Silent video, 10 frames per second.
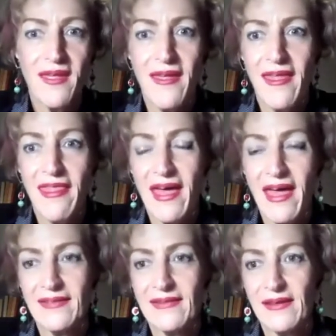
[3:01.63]

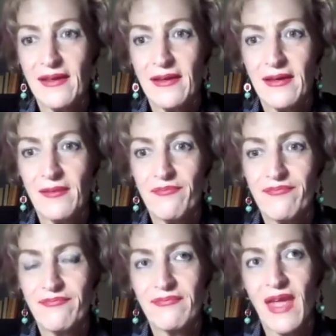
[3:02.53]
that
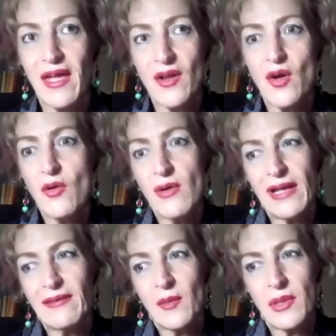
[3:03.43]
I know
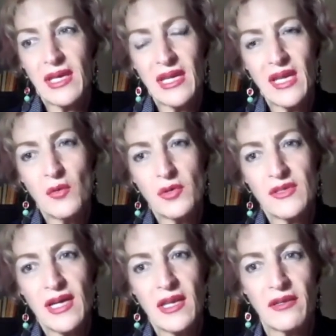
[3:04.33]
at the beginning was
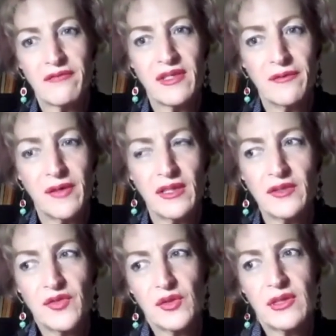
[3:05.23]
kind of
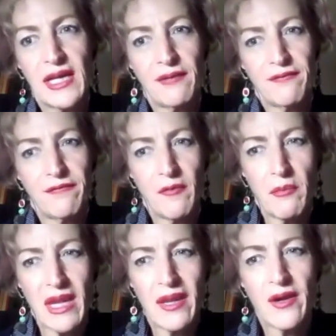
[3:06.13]
difficult to get
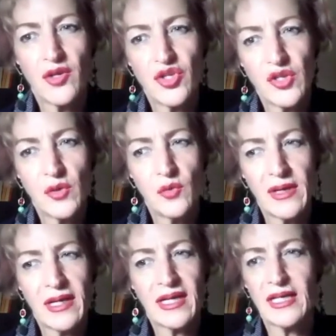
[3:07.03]
familiar to
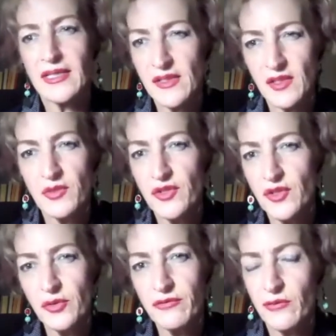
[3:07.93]
and accustomed
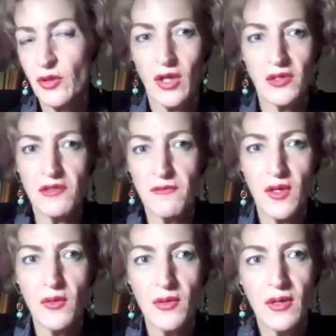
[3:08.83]
to for lots of
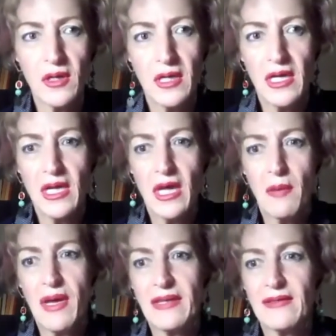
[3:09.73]
you.
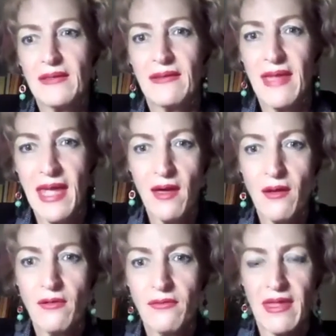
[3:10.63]
But
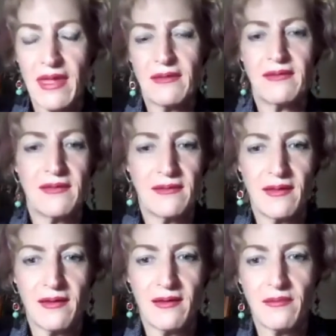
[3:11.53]
now that
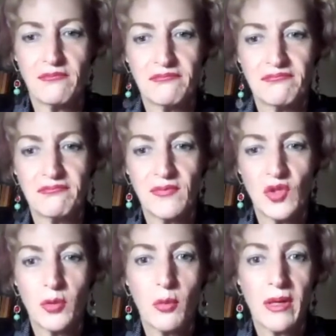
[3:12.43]
you
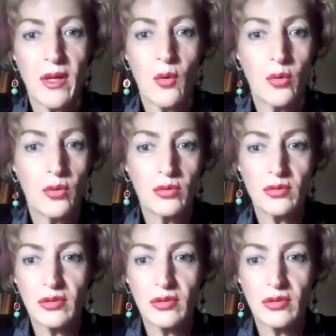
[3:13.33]
probably all